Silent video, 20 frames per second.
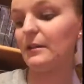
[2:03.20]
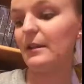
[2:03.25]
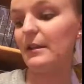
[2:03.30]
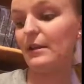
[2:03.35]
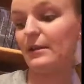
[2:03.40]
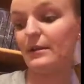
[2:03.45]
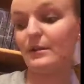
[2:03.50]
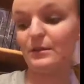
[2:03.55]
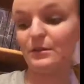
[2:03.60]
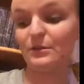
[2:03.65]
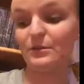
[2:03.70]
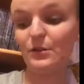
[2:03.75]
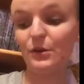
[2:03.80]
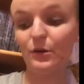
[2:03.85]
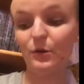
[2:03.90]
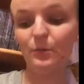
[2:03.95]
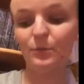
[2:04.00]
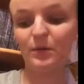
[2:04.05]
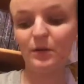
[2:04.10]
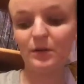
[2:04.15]
there is
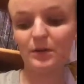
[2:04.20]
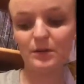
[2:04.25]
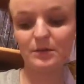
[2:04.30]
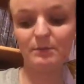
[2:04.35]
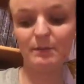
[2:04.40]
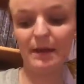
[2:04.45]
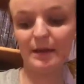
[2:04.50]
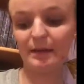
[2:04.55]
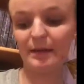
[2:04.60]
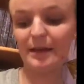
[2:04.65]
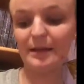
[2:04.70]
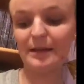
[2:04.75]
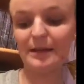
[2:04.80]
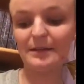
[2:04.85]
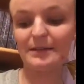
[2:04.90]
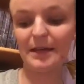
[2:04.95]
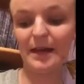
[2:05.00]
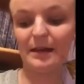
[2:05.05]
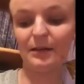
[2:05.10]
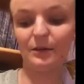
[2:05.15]
2 books by Laini
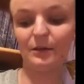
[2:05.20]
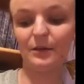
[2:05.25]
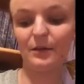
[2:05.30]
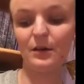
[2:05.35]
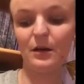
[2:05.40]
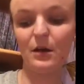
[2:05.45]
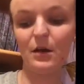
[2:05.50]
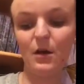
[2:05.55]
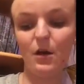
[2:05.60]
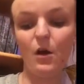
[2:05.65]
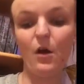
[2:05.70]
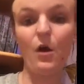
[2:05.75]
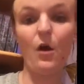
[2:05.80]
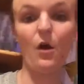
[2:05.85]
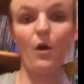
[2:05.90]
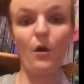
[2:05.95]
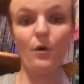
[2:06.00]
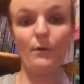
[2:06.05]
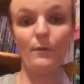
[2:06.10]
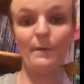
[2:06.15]
Taylor
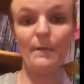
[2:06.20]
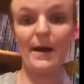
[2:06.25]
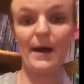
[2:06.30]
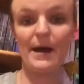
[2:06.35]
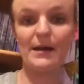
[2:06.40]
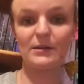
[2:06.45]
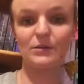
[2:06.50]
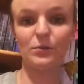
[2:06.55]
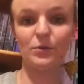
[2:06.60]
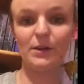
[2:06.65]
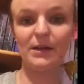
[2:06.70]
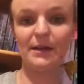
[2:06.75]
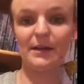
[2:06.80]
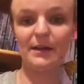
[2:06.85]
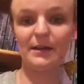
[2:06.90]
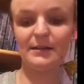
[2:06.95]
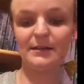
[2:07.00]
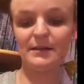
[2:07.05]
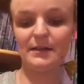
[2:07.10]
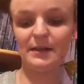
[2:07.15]
on my
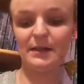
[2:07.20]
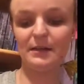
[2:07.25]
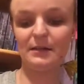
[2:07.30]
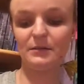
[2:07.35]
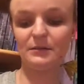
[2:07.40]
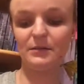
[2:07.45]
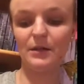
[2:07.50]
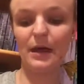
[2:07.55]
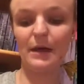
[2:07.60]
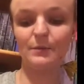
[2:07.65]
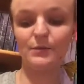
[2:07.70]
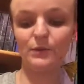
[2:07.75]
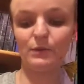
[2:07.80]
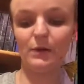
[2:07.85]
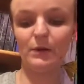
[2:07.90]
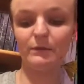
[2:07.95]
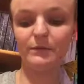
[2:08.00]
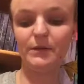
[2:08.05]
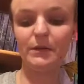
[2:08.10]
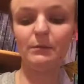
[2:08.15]
2019 top
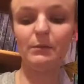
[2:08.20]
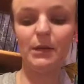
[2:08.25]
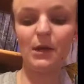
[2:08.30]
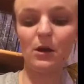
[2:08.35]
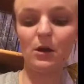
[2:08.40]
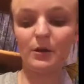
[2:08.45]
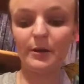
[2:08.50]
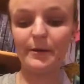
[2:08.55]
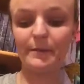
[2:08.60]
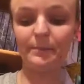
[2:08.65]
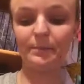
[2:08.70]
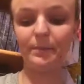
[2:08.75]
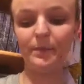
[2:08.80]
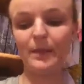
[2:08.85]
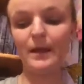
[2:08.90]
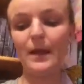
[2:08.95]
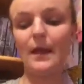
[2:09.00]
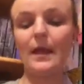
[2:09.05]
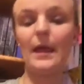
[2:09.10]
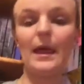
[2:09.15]
12 TBR.
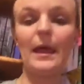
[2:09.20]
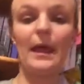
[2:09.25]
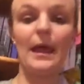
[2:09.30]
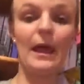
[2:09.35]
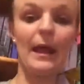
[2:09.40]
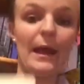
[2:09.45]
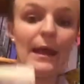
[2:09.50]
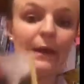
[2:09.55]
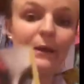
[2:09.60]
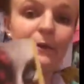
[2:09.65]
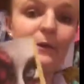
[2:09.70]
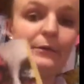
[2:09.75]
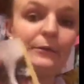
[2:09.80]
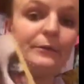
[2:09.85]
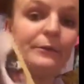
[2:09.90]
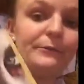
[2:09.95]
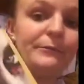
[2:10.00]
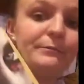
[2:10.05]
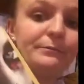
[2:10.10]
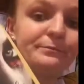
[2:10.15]

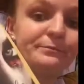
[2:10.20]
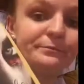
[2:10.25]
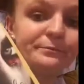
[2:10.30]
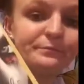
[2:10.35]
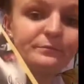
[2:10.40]
And